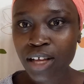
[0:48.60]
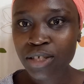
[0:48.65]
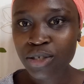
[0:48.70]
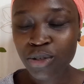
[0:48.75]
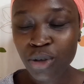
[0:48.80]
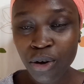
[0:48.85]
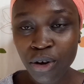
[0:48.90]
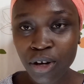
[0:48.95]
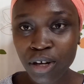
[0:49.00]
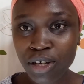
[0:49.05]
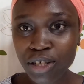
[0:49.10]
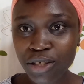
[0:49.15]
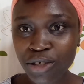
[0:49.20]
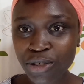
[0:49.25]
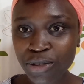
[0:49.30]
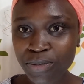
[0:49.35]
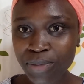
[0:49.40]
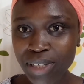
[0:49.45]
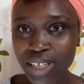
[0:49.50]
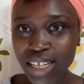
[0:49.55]
So
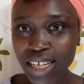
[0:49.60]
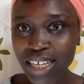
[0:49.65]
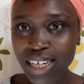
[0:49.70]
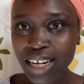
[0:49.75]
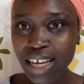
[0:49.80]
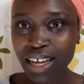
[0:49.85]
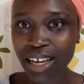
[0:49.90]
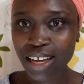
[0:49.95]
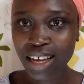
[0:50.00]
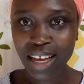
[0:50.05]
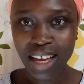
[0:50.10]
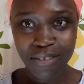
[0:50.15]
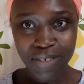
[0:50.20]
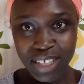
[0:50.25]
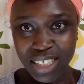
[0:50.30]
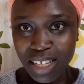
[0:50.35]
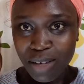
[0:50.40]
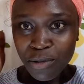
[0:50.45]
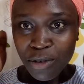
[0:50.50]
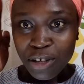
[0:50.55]
to begin,
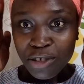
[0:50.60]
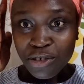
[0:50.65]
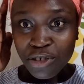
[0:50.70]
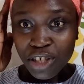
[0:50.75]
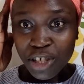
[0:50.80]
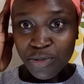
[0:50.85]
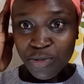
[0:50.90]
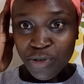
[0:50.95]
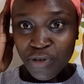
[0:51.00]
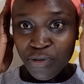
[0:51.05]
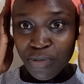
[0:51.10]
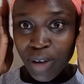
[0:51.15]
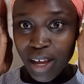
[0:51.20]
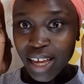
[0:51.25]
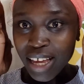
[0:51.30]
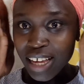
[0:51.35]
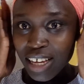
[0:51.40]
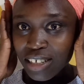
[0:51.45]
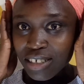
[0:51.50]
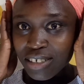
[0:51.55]
first I'm going to remove
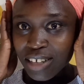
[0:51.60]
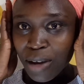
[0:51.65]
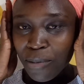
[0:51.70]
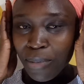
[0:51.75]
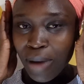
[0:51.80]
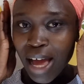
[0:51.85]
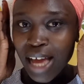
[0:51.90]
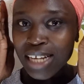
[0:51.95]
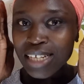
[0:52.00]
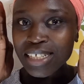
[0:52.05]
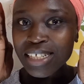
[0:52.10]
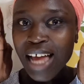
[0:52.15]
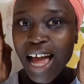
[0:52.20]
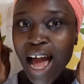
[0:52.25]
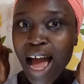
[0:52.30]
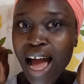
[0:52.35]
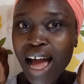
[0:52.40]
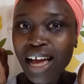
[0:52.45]
my head wrap, and